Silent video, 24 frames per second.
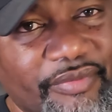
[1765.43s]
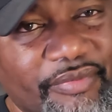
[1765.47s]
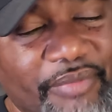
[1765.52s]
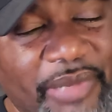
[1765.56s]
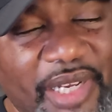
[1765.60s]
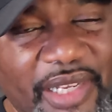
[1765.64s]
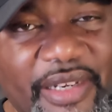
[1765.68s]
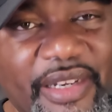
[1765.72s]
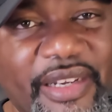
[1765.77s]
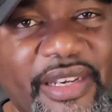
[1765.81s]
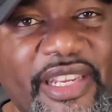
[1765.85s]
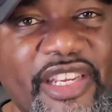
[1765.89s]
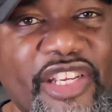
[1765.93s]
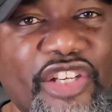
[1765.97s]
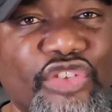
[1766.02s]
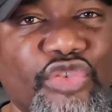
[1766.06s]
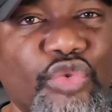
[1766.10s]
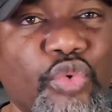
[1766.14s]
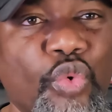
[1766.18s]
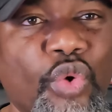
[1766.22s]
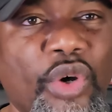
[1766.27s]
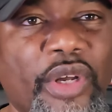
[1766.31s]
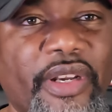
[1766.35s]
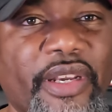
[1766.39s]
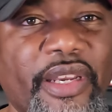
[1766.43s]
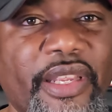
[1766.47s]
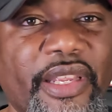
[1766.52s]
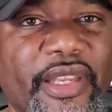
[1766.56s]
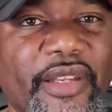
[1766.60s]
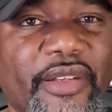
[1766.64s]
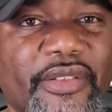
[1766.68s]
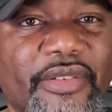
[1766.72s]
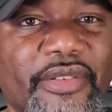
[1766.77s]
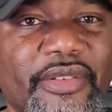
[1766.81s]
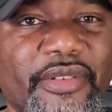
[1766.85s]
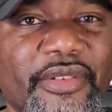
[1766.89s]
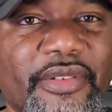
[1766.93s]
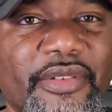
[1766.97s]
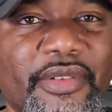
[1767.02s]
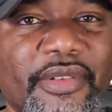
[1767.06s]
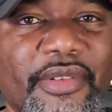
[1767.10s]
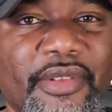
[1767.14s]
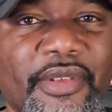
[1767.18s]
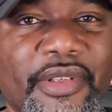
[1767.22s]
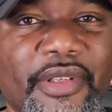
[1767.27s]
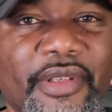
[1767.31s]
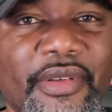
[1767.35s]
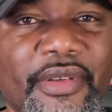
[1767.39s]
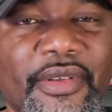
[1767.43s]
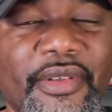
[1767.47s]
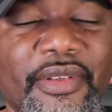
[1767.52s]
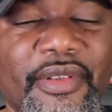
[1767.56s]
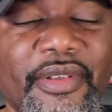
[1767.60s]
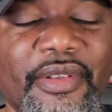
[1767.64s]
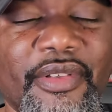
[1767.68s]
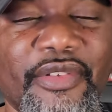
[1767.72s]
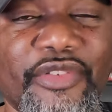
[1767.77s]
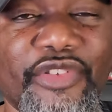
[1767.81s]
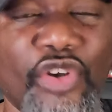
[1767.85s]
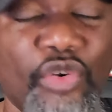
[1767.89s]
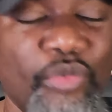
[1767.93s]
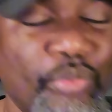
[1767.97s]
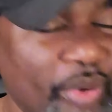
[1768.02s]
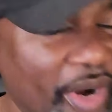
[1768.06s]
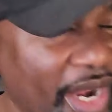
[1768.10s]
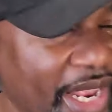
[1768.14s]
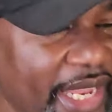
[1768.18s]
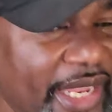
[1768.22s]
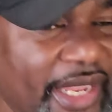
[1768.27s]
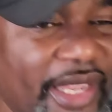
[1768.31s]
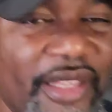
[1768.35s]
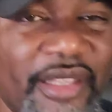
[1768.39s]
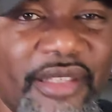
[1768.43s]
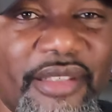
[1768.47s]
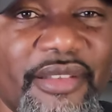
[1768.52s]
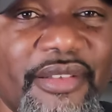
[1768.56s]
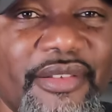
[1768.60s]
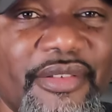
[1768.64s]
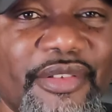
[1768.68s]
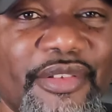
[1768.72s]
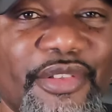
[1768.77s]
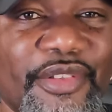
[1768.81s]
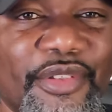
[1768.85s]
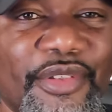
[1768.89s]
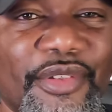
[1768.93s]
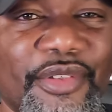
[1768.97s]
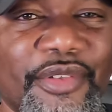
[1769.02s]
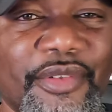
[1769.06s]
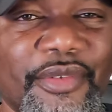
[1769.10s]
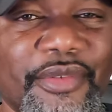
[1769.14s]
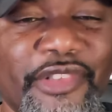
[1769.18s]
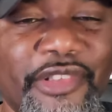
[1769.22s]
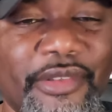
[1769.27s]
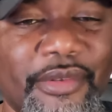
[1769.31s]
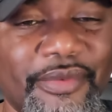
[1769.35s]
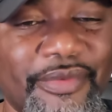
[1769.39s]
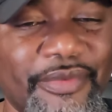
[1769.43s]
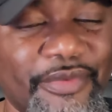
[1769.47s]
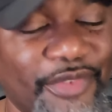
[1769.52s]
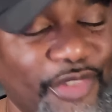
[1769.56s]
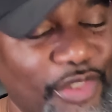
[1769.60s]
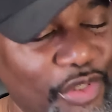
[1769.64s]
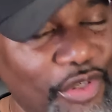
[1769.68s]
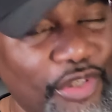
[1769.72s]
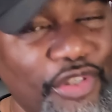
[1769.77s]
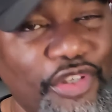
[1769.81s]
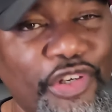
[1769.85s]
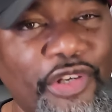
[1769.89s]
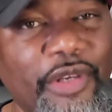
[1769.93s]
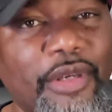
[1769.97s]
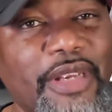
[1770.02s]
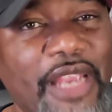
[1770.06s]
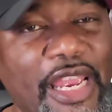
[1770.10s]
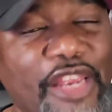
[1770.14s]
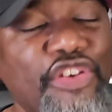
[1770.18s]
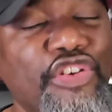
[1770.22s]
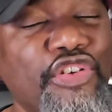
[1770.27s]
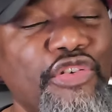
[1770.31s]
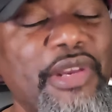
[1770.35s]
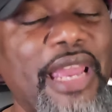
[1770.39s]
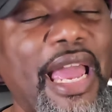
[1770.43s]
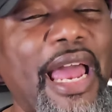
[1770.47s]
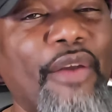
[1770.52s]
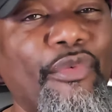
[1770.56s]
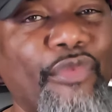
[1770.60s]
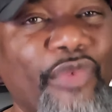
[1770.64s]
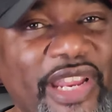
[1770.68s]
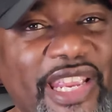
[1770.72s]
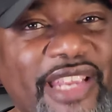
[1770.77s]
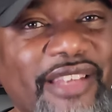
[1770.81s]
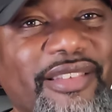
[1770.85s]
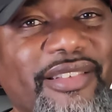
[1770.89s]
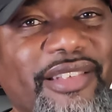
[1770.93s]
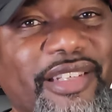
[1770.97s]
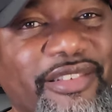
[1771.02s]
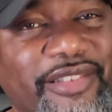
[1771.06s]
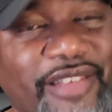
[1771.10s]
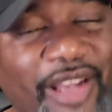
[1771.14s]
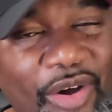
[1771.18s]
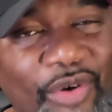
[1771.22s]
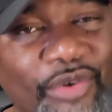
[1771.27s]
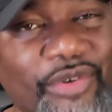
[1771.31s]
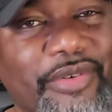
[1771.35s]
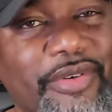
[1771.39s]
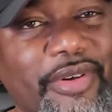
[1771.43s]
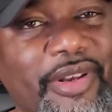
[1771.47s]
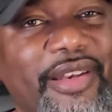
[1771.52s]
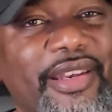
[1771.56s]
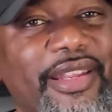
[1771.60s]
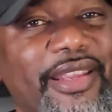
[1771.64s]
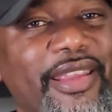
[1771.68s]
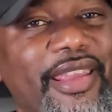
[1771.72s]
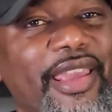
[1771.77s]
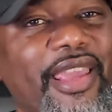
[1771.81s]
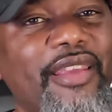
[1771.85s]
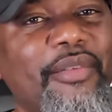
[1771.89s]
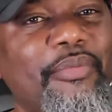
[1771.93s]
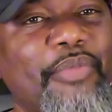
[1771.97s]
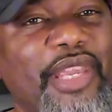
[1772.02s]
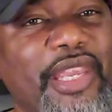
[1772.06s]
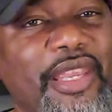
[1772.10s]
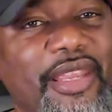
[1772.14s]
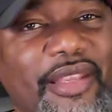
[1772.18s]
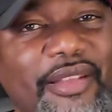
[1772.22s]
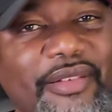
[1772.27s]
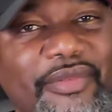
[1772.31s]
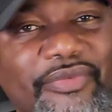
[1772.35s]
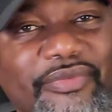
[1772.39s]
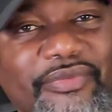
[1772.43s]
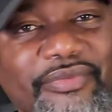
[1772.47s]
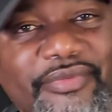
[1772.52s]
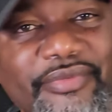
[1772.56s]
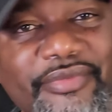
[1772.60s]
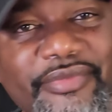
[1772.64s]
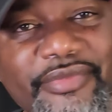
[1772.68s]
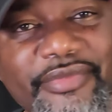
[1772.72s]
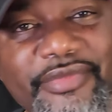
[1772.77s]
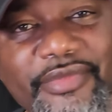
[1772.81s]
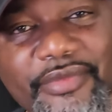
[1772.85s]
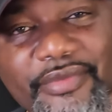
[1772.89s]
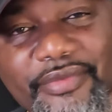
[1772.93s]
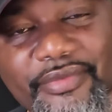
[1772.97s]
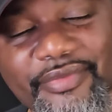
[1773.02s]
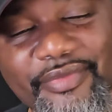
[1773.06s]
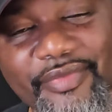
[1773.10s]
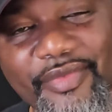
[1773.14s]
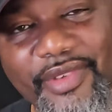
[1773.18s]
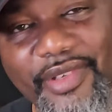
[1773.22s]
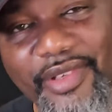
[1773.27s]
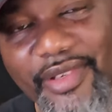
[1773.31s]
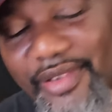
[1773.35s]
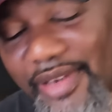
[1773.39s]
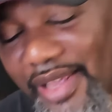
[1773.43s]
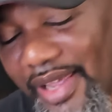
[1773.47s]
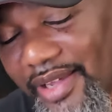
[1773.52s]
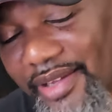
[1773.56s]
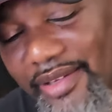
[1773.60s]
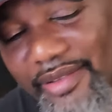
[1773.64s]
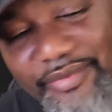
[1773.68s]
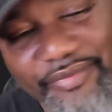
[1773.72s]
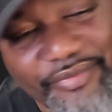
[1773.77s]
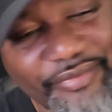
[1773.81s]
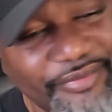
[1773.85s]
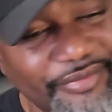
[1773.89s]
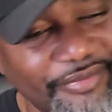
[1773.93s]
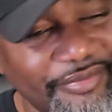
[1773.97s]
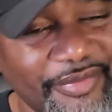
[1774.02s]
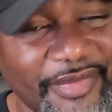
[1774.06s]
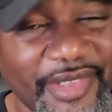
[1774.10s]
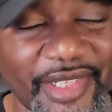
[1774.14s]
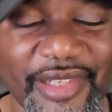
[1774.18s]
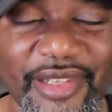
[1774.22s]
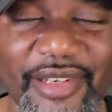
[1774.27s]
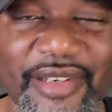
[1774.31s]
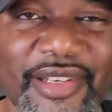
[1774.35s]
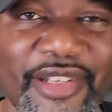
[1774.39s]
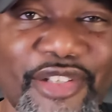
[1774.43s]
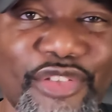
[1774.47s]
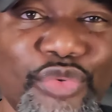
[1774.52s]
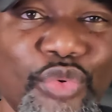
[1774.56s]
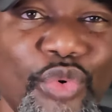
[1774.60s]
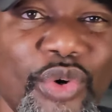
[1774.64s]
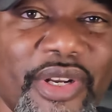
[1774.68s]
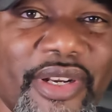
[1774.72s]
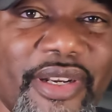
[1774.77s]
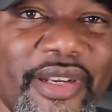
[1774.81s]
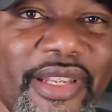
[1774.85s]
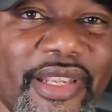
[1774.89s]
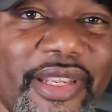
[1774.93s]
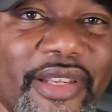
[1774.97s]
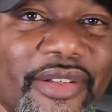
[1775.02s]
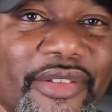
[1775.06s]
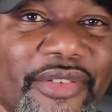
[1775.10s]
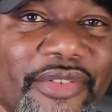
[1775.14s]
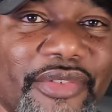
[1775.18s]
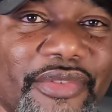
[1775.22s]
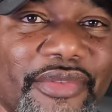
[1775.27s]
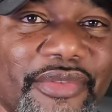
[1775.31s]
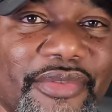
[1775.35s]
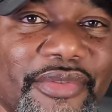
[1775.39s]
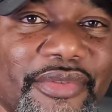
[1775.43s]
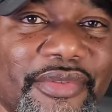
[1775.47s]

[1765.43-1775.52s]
But it is what it is. So bring it. You got reason to talk shit to KB. And hey, it is what it is.